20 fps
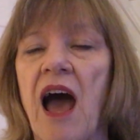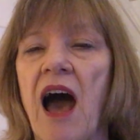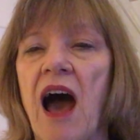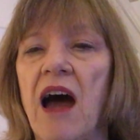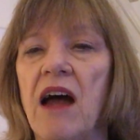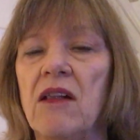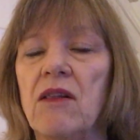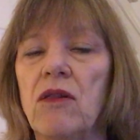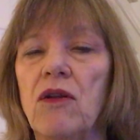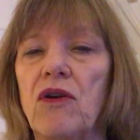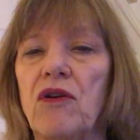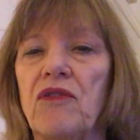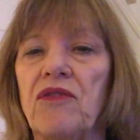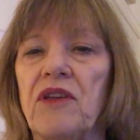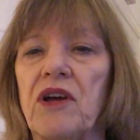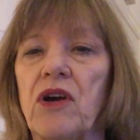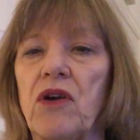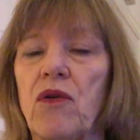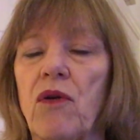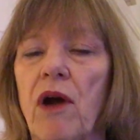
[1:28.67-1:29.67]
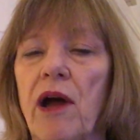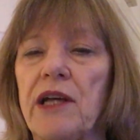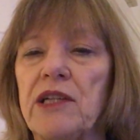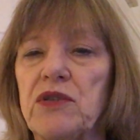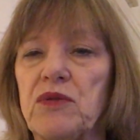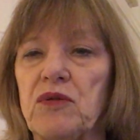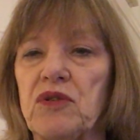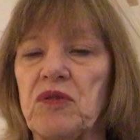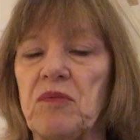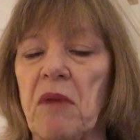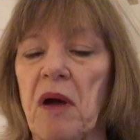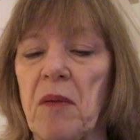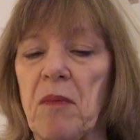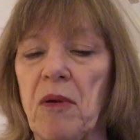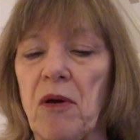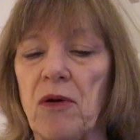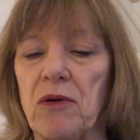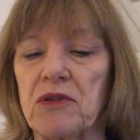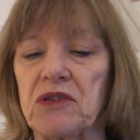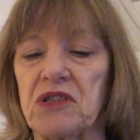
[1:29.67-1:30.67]
I learned that Christ was my
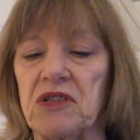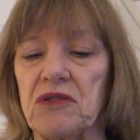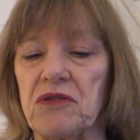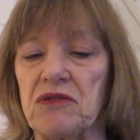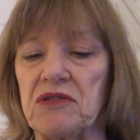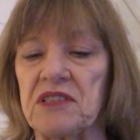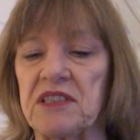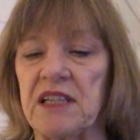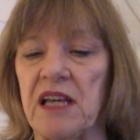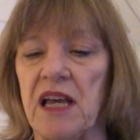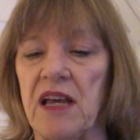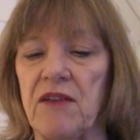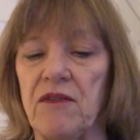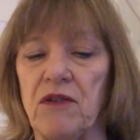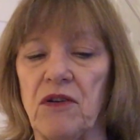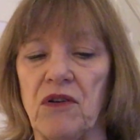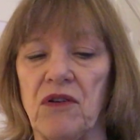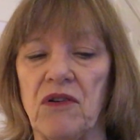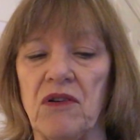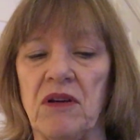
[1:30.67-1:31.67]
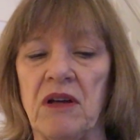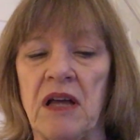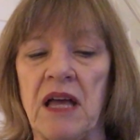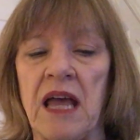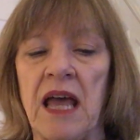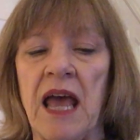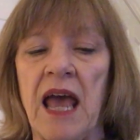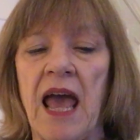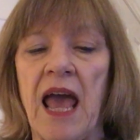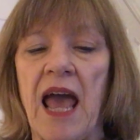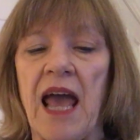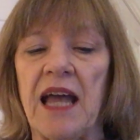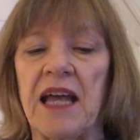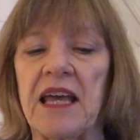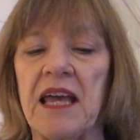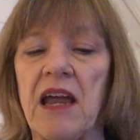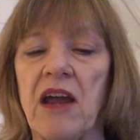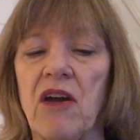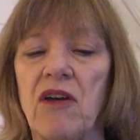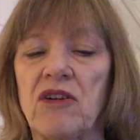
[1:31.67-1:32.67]
personal Savior and
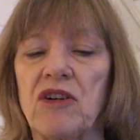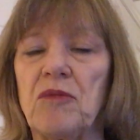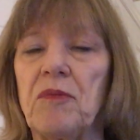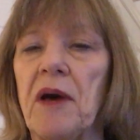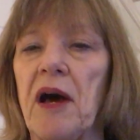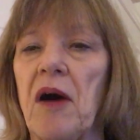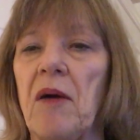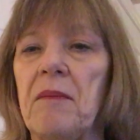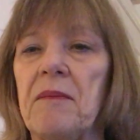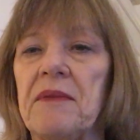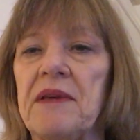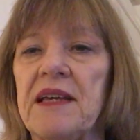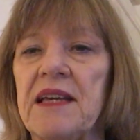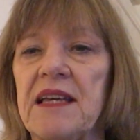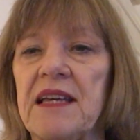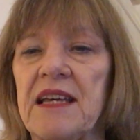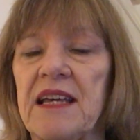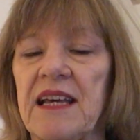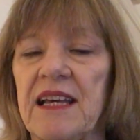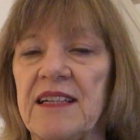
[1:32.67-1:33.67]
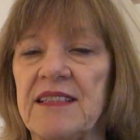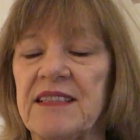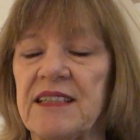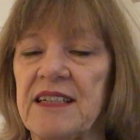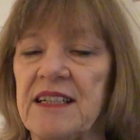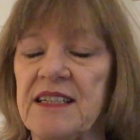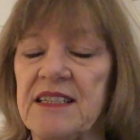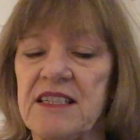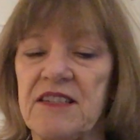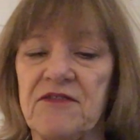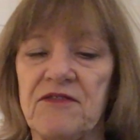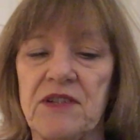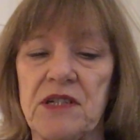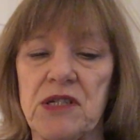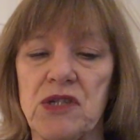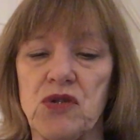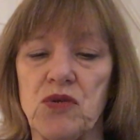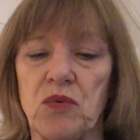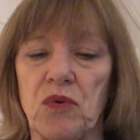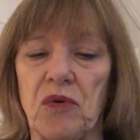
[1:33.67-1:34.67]
cared about me as an
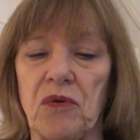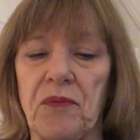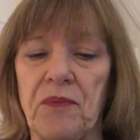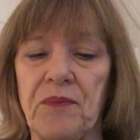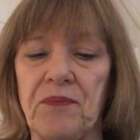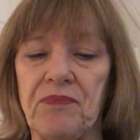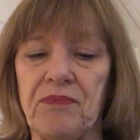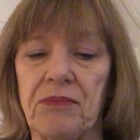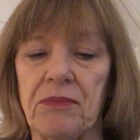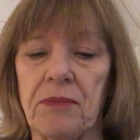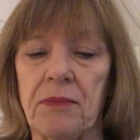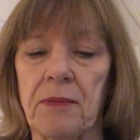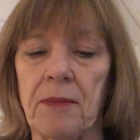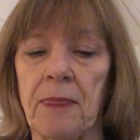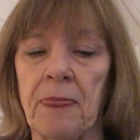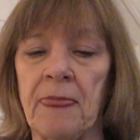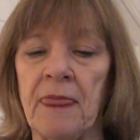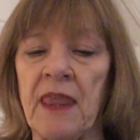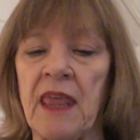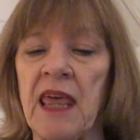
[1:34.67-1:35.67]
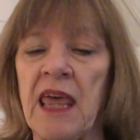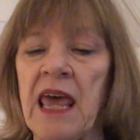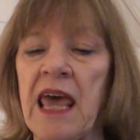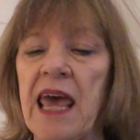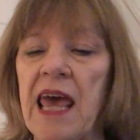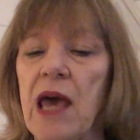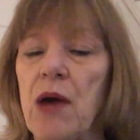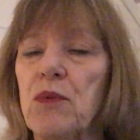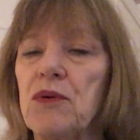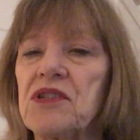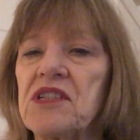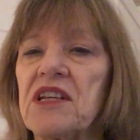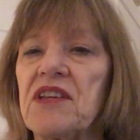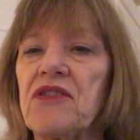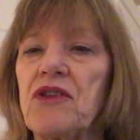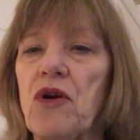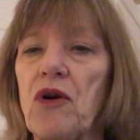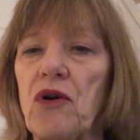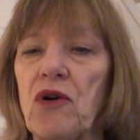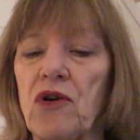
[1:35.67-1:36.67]
individual. It was in
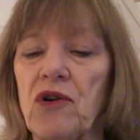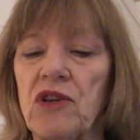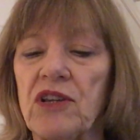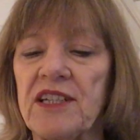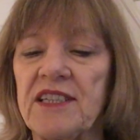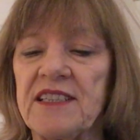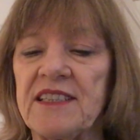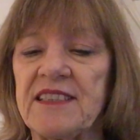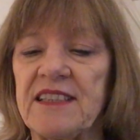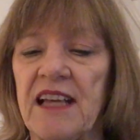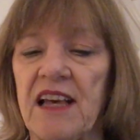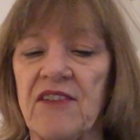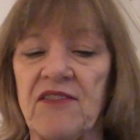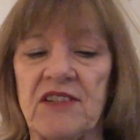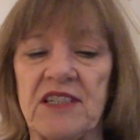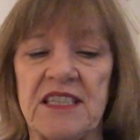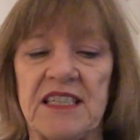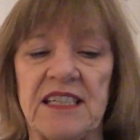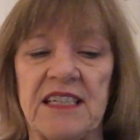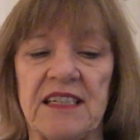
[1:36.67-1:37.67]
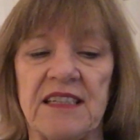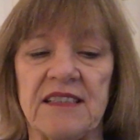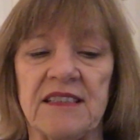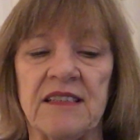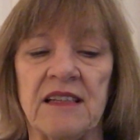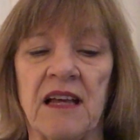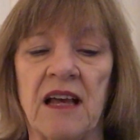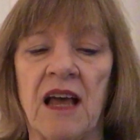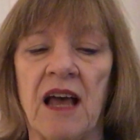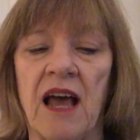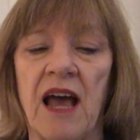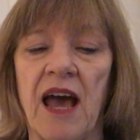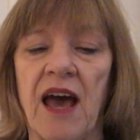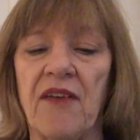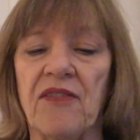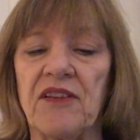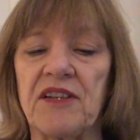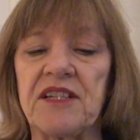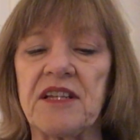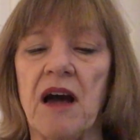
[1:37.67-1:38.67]
the early 70s,
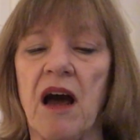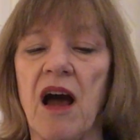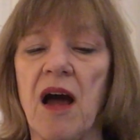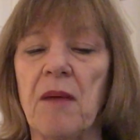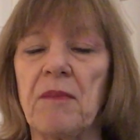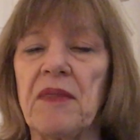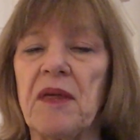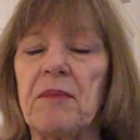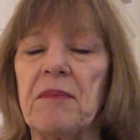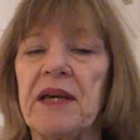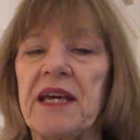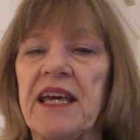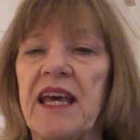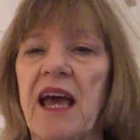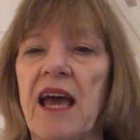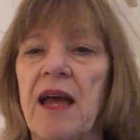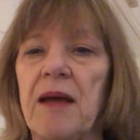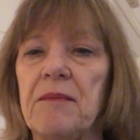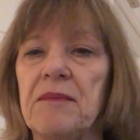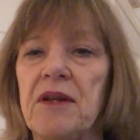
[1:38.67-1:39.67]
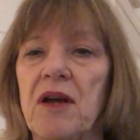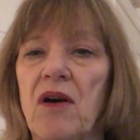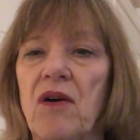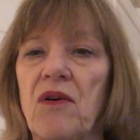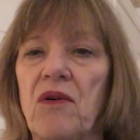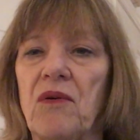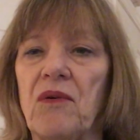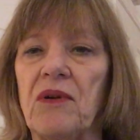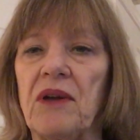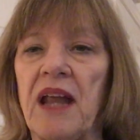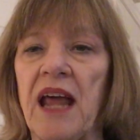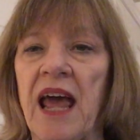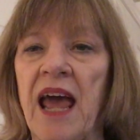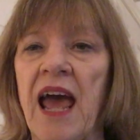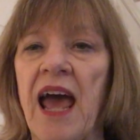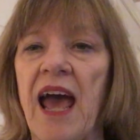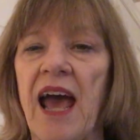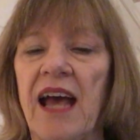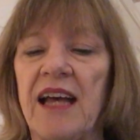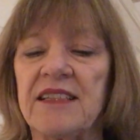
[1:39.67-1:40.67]
at the time that became known
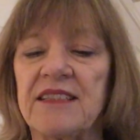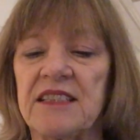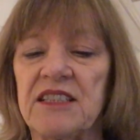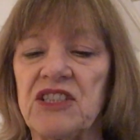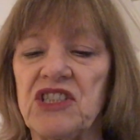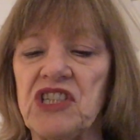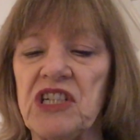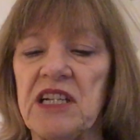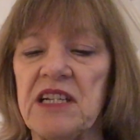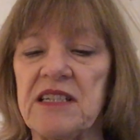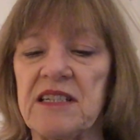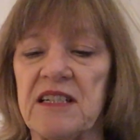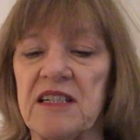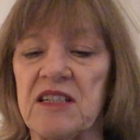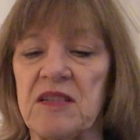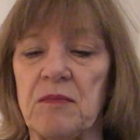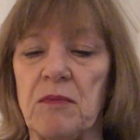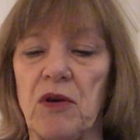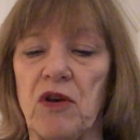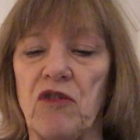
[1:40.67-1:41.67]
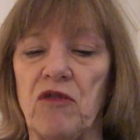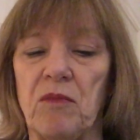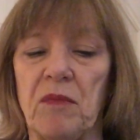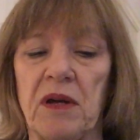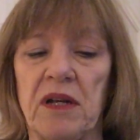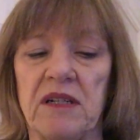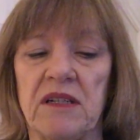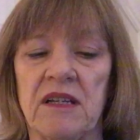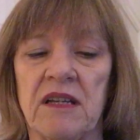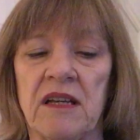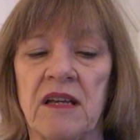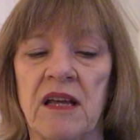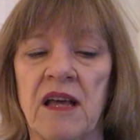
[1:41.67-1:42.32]
as the Jesus Movement,